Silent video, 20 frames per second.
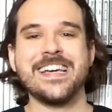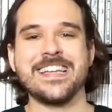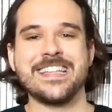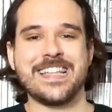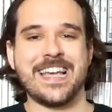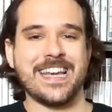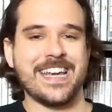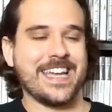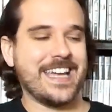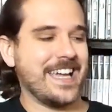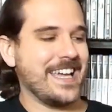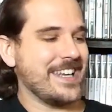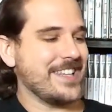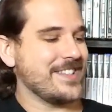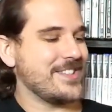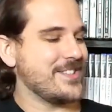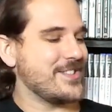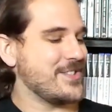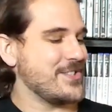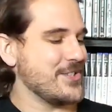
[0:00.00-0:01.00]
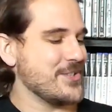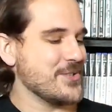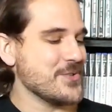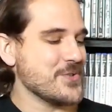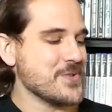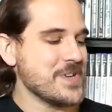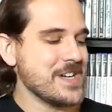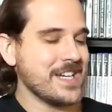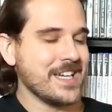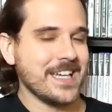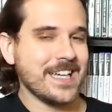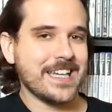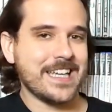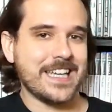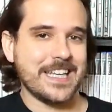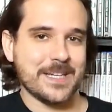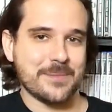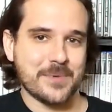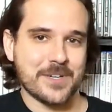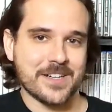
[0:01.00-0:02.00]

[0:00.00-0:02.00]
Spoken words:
dedicated to Kingdom